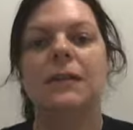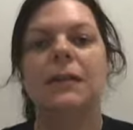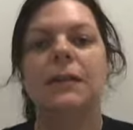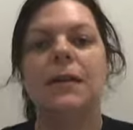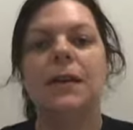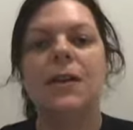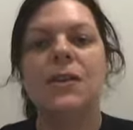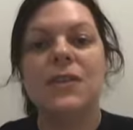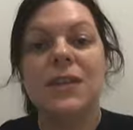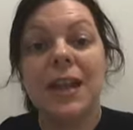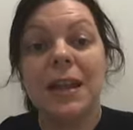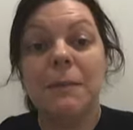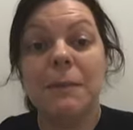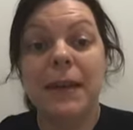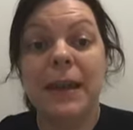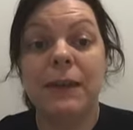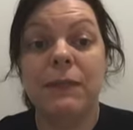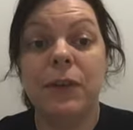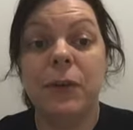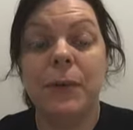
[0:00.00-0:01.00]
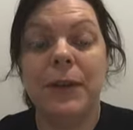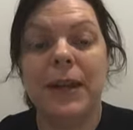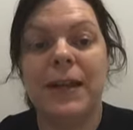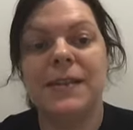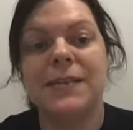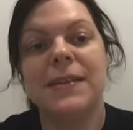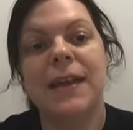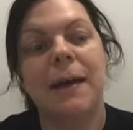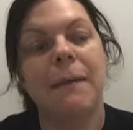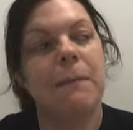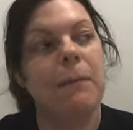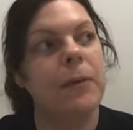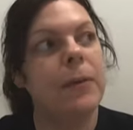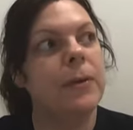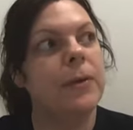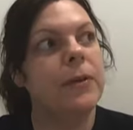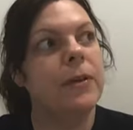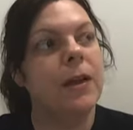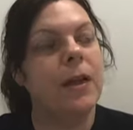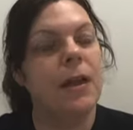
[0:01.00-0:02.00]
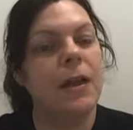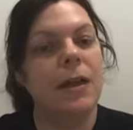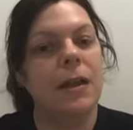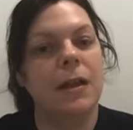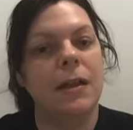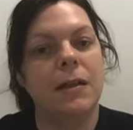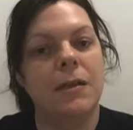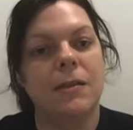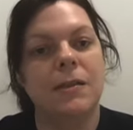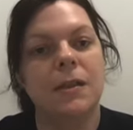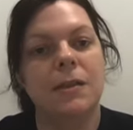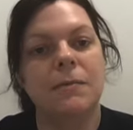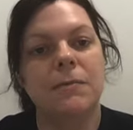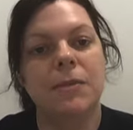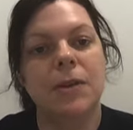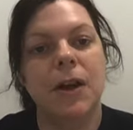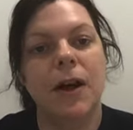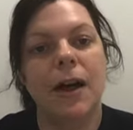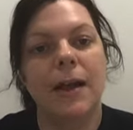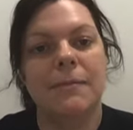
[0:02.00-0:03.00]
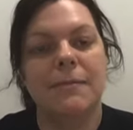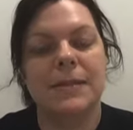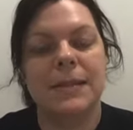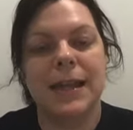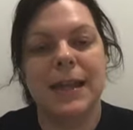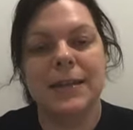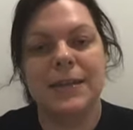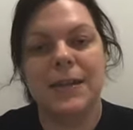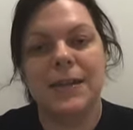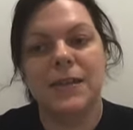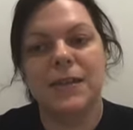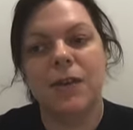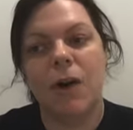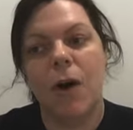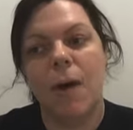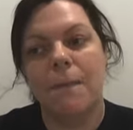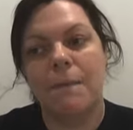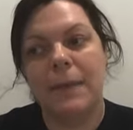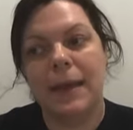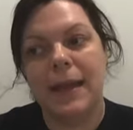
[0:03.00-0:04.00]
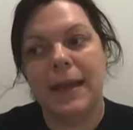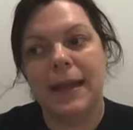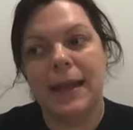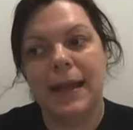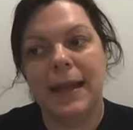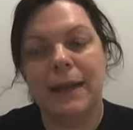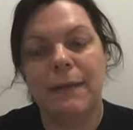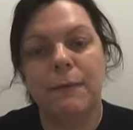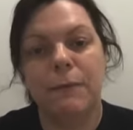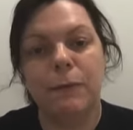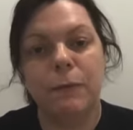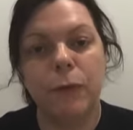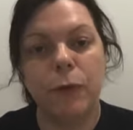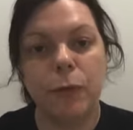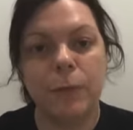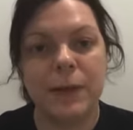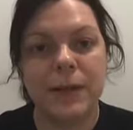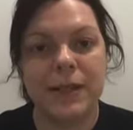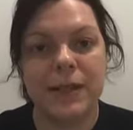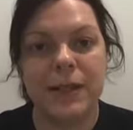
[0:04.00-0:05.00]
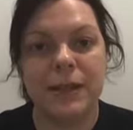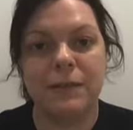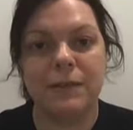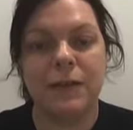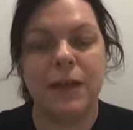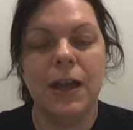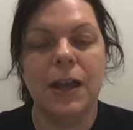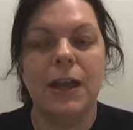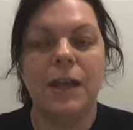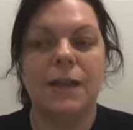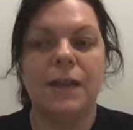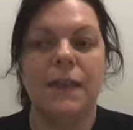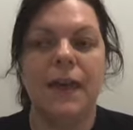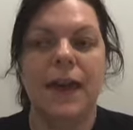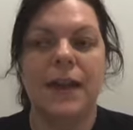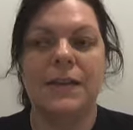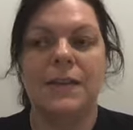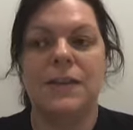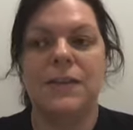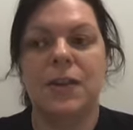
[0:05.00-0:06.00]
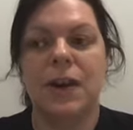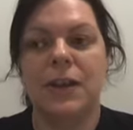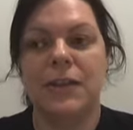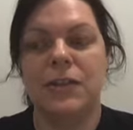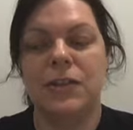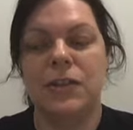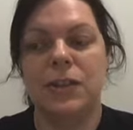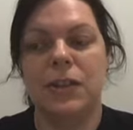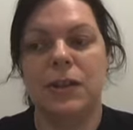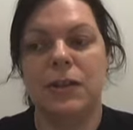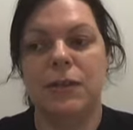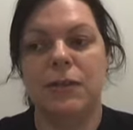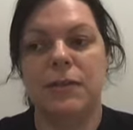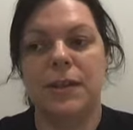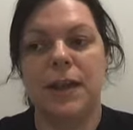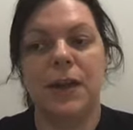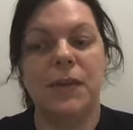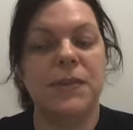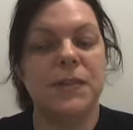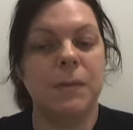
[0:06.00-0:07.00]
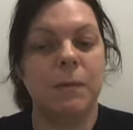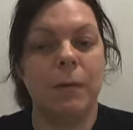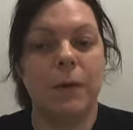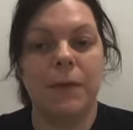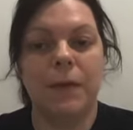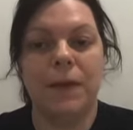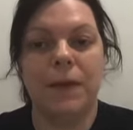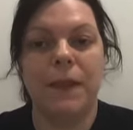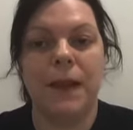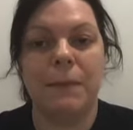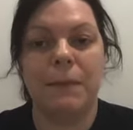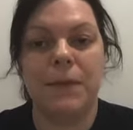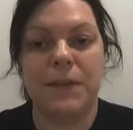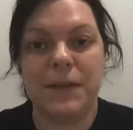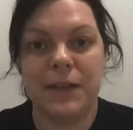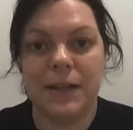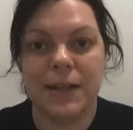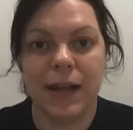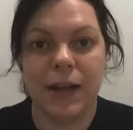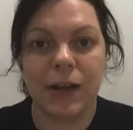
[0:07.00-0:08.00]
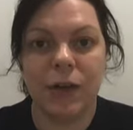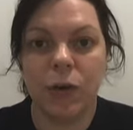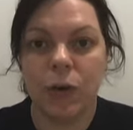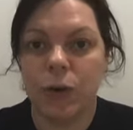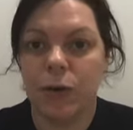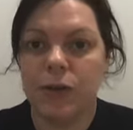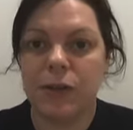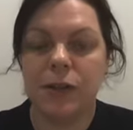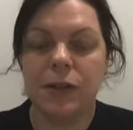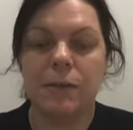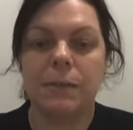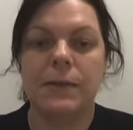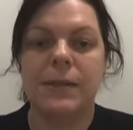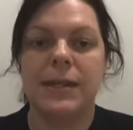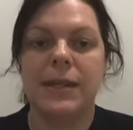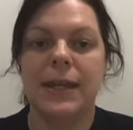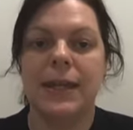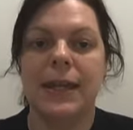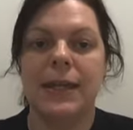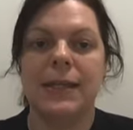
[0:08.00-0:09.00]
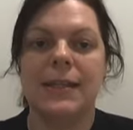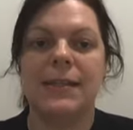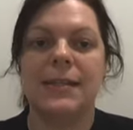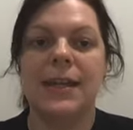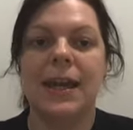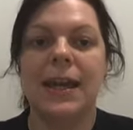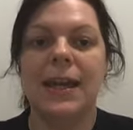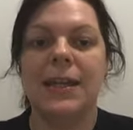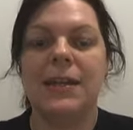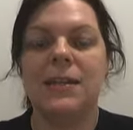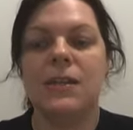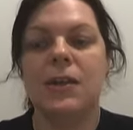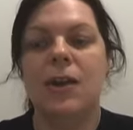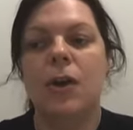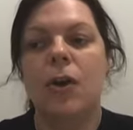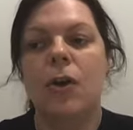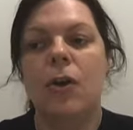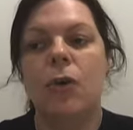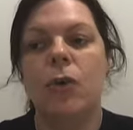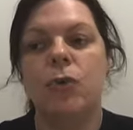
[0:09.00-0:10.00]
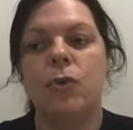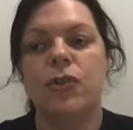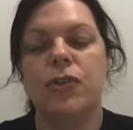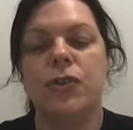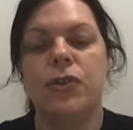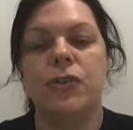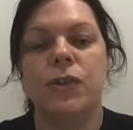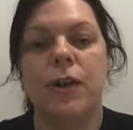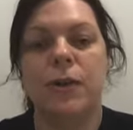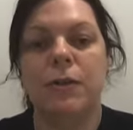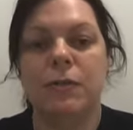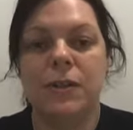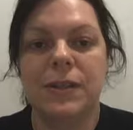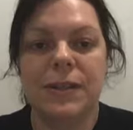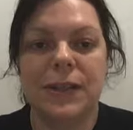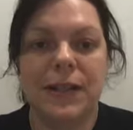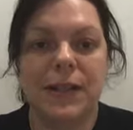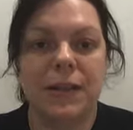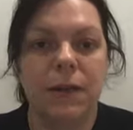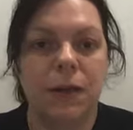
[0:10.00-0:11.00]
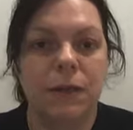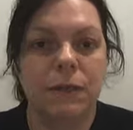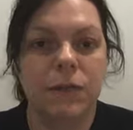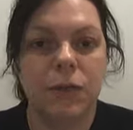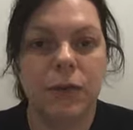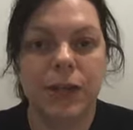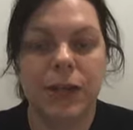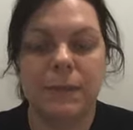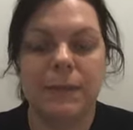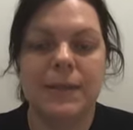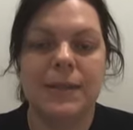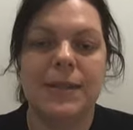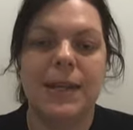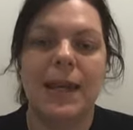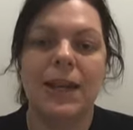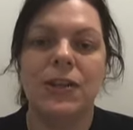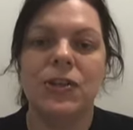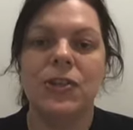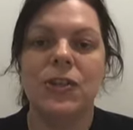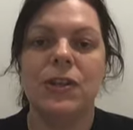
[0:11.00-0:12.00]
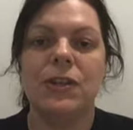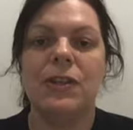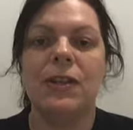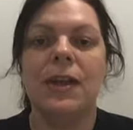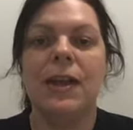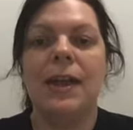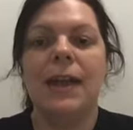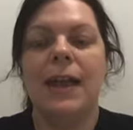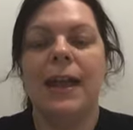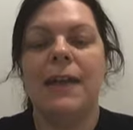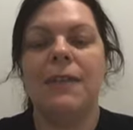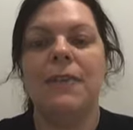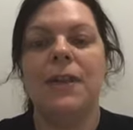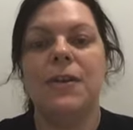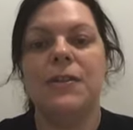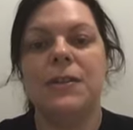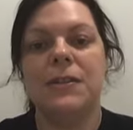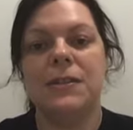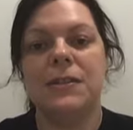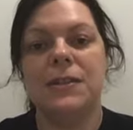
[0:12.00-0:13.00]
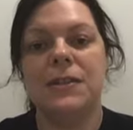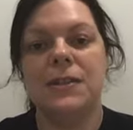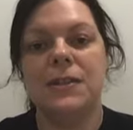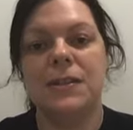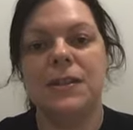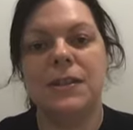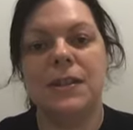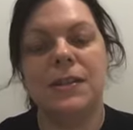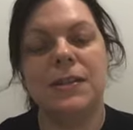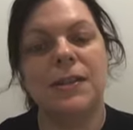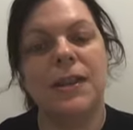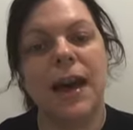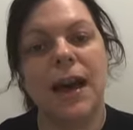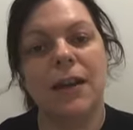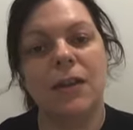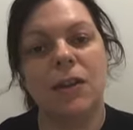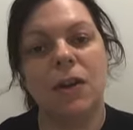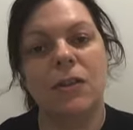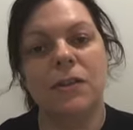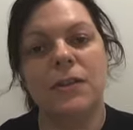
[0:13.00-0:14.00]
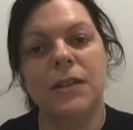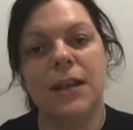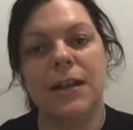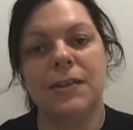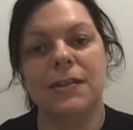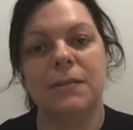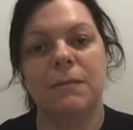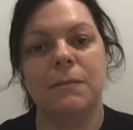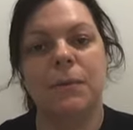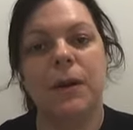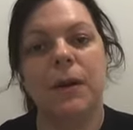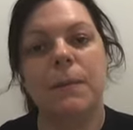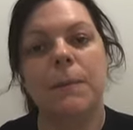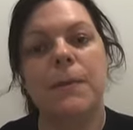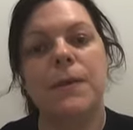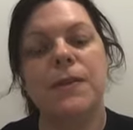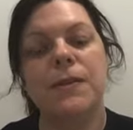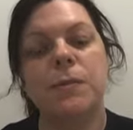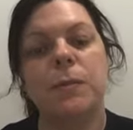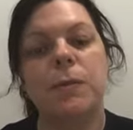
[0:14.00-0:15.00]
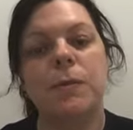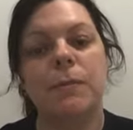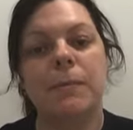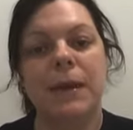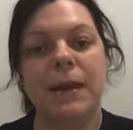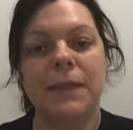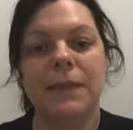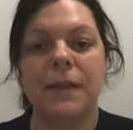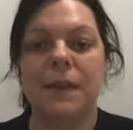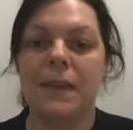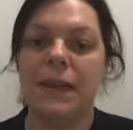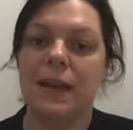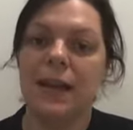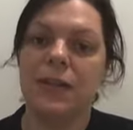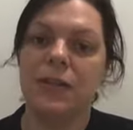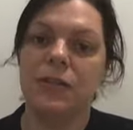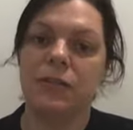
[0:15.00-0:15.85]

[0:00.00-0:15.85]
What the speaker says: So let me give you an example. Sometimes letters are merely informative. They're designed to tell someone that they must attend court on a particular date or to note receipt of documentation. In those instances, that context and purpose will mean that the letter